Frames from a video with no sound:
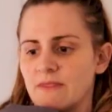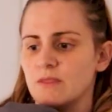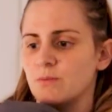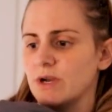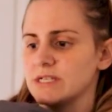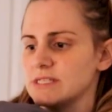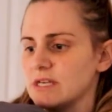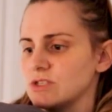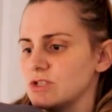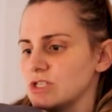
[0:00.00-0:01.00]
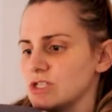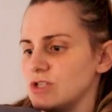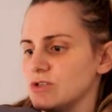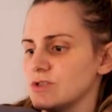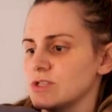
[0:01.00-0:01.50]
And then the press studs are just
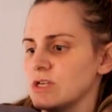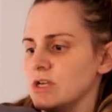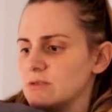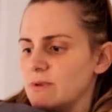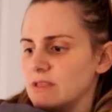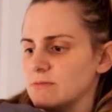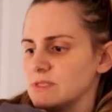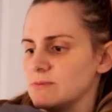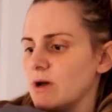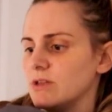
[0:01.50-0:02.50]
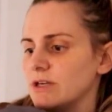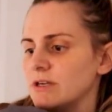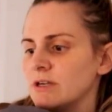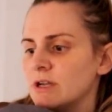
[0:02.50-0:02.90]
used to make them smaller.